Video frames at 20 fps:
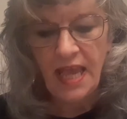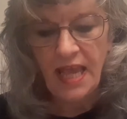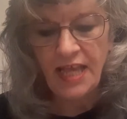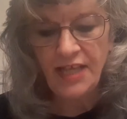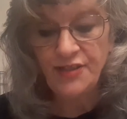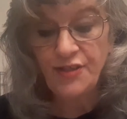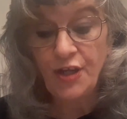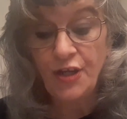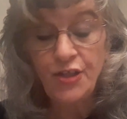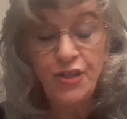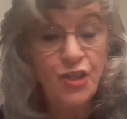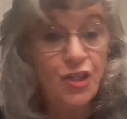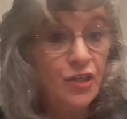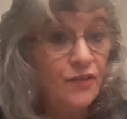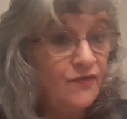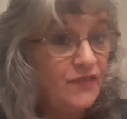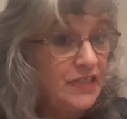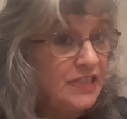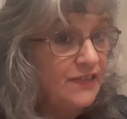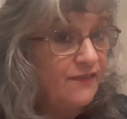as our
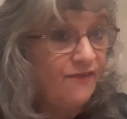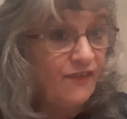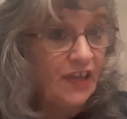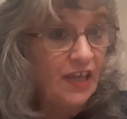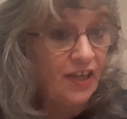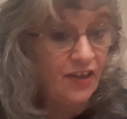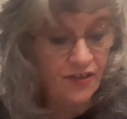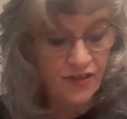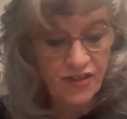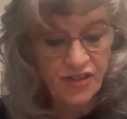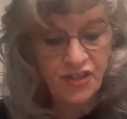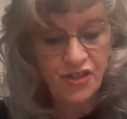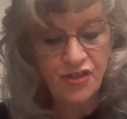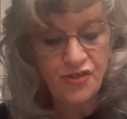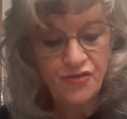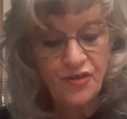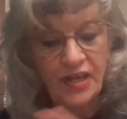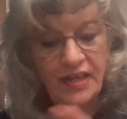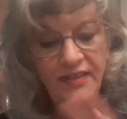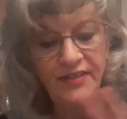nervous fingers
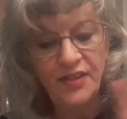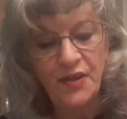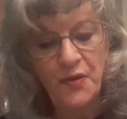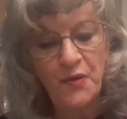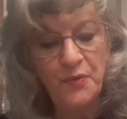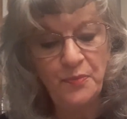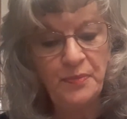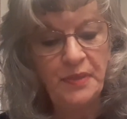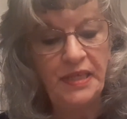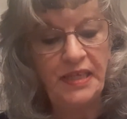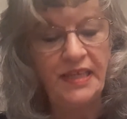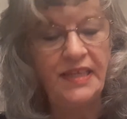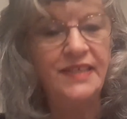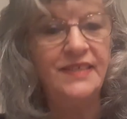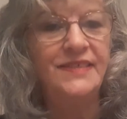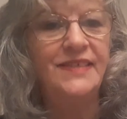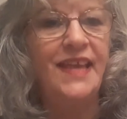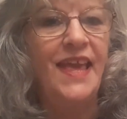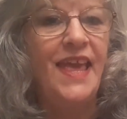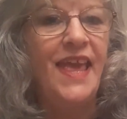struck the home
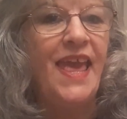keys,